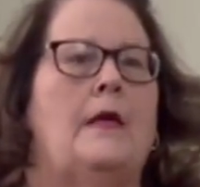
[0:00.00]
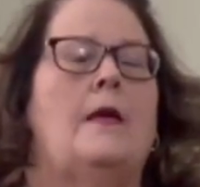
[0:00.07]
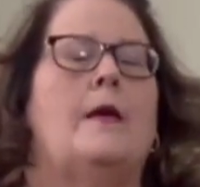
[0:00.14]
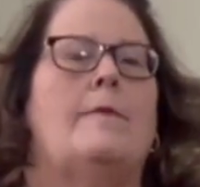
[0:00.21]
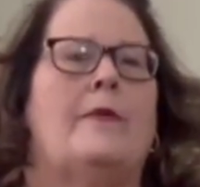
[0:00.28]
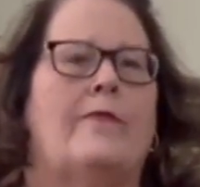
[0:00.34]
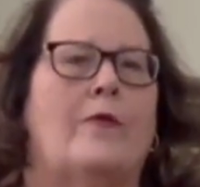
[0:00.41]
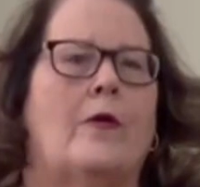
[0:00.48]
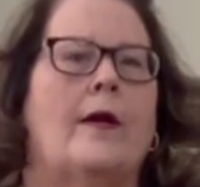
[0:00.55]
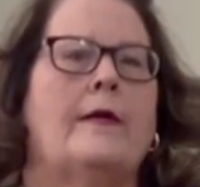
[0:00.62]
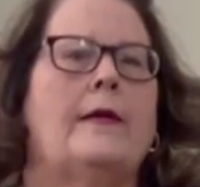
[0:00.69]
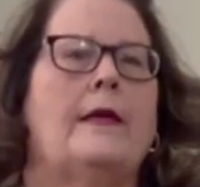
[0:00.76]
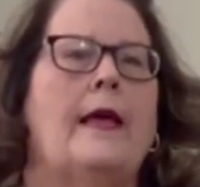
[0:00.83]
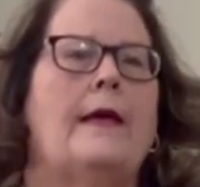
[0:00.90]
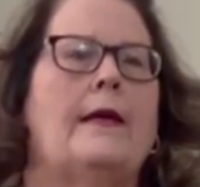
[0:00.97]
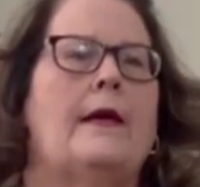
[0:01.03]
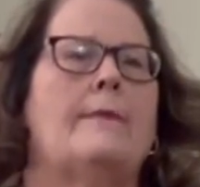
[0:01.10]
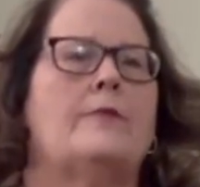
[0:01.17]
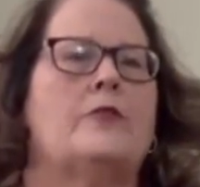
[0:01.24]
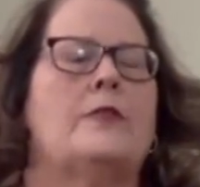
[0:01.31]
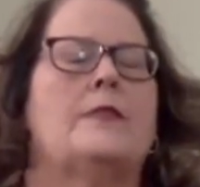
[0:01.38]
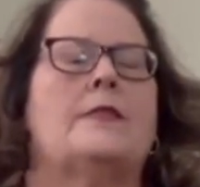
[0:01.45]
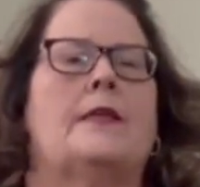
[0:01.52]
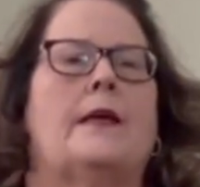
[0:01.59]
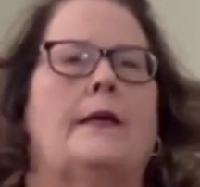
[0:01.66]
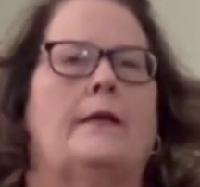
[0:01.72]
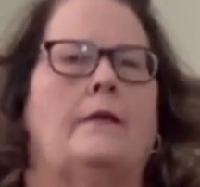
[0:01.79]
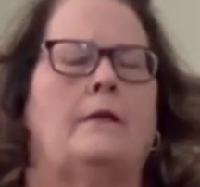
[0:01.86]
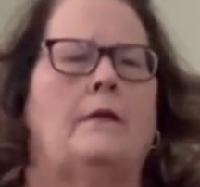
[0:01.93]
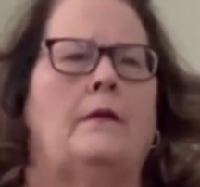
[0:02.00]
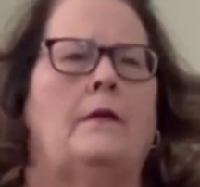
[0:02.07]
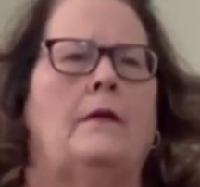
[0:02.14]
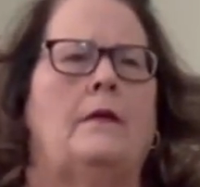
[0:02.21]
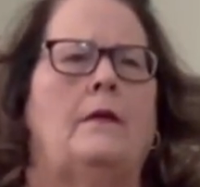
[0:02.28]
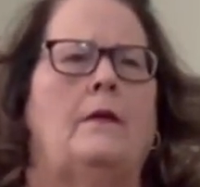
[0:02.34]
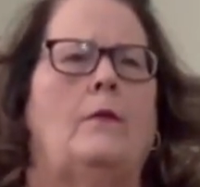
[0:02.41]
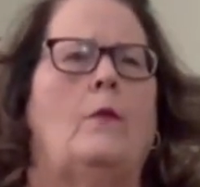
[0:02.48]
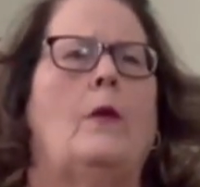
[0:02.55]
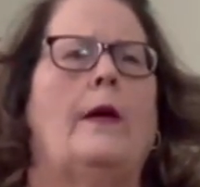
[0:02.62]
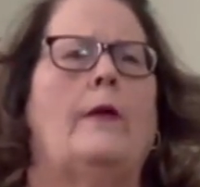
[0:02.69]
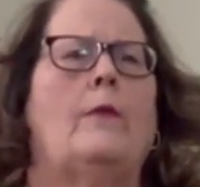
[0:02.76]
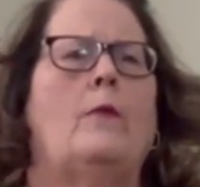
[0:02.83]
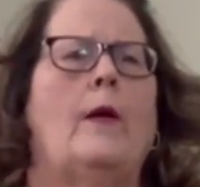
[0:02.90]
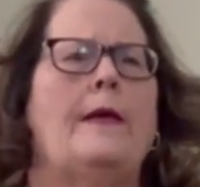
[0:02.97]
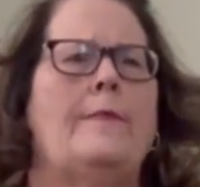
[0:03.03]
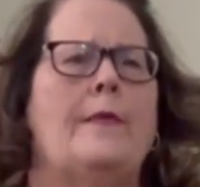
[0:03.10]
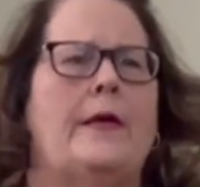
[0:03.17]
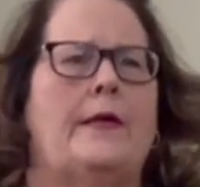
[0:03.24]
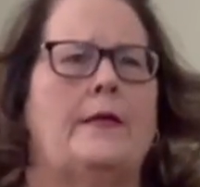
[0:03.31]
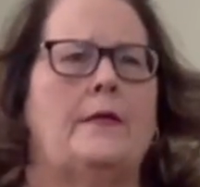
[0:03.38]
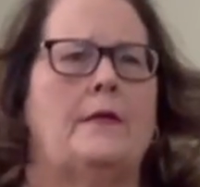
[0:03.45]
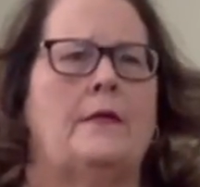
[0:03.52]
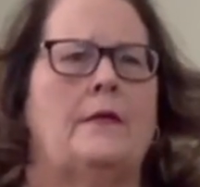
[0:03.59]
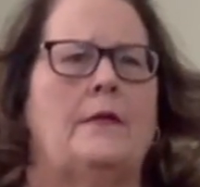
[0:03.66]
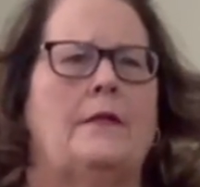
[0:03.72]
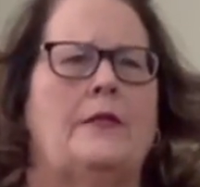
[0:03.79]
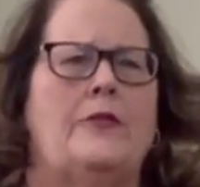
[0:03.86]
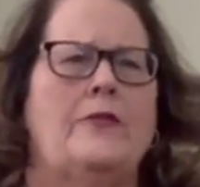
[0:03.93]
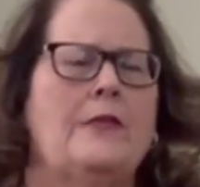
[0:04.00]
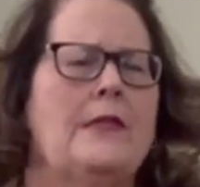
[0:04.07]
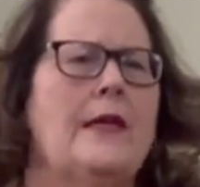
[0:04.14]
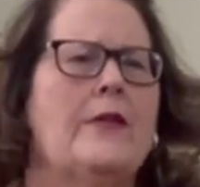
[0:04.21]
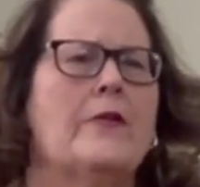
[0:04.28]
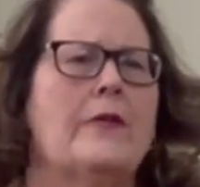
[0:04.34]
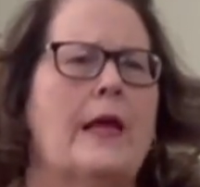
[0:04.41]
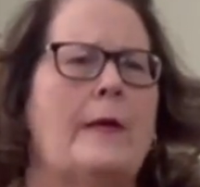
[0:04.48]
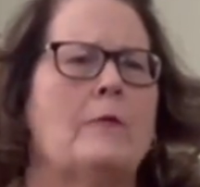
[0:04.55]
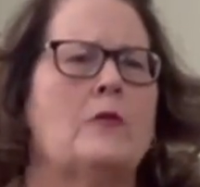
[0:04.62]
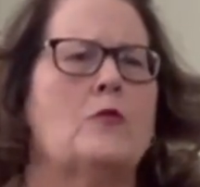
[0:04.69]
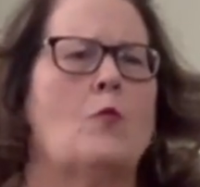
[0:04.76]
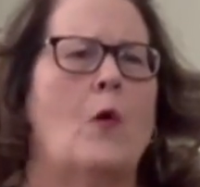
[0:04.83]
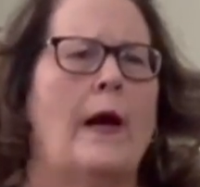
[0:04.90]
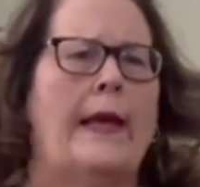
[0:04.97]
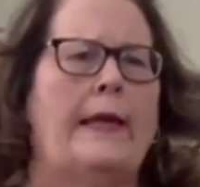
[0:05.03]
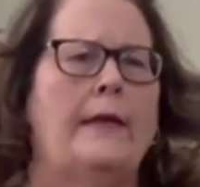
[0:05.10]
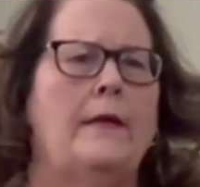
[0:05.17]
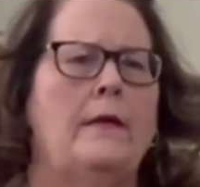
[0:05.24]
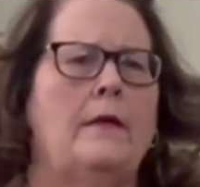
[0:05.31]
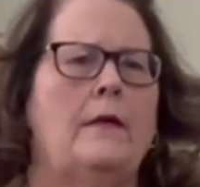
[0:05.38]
Before I could hang up, she said, wait a minute. Did you say your name was Wayne?